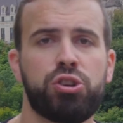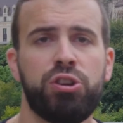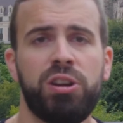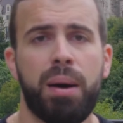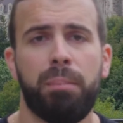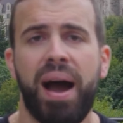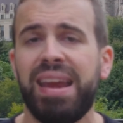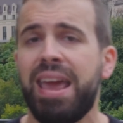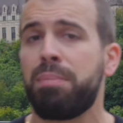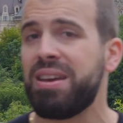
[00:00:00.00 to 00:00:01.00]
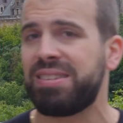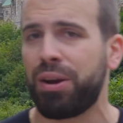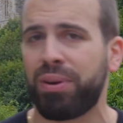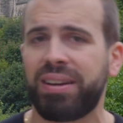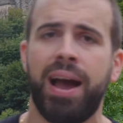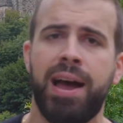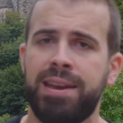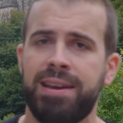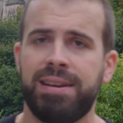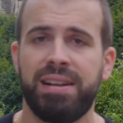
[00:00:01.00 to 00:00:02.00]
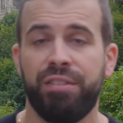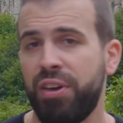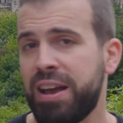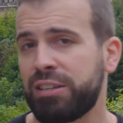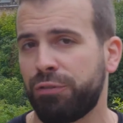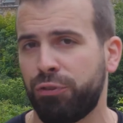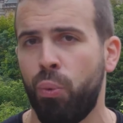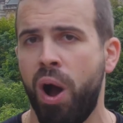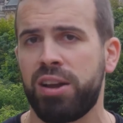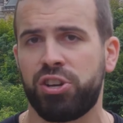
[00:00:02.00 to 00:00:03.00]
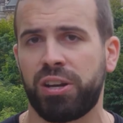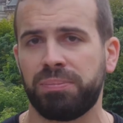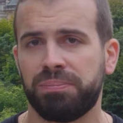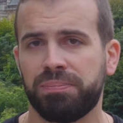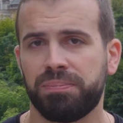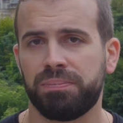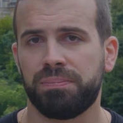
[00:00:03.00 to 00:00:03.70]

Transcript: Journal, my name is Aaron Gunn. Thanks for watching.